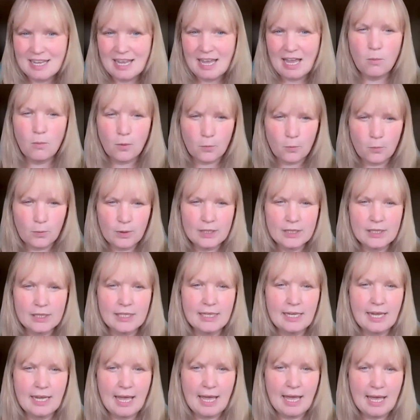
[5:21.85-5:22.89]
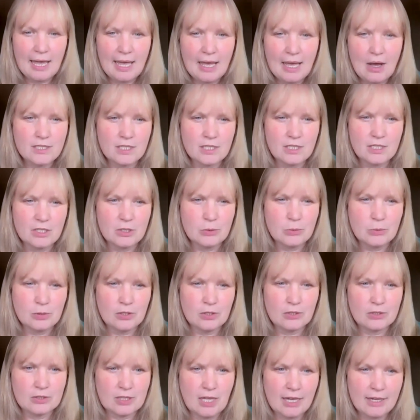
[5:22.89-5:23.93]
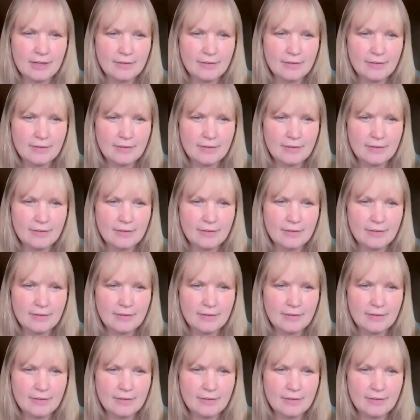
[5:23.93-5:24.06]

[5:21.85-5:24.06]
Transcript: and what we really want to do with our